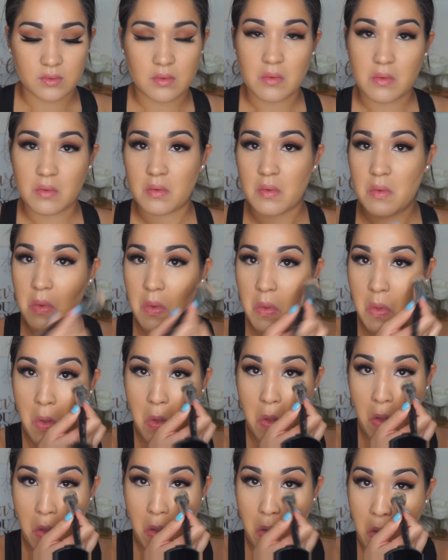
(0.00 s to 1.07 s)
And for all
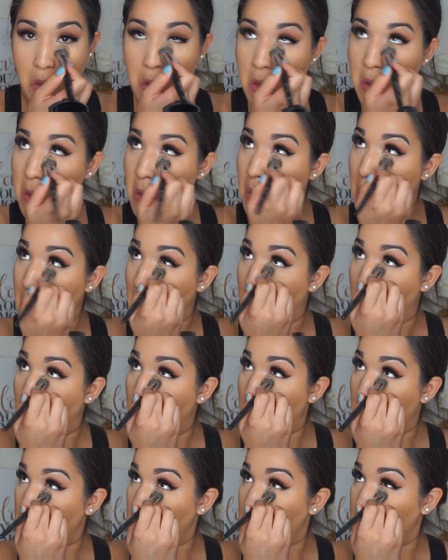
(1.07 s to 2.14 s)
over the face, I believe
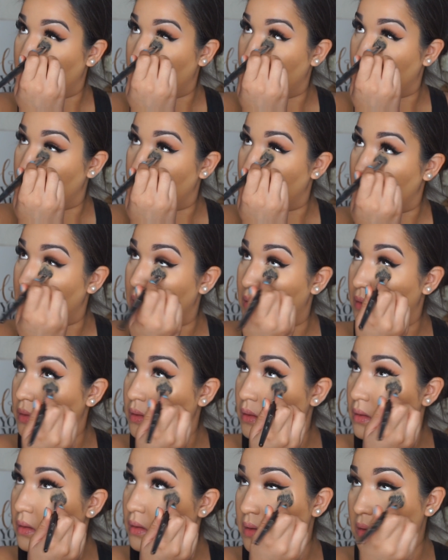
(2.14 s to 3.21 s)
I'm using the Morphe
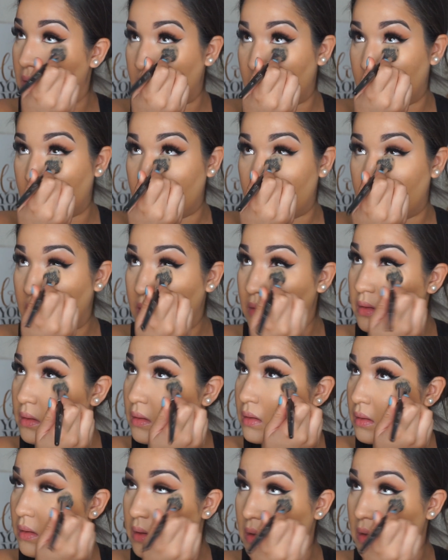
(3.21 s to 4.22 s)
E41.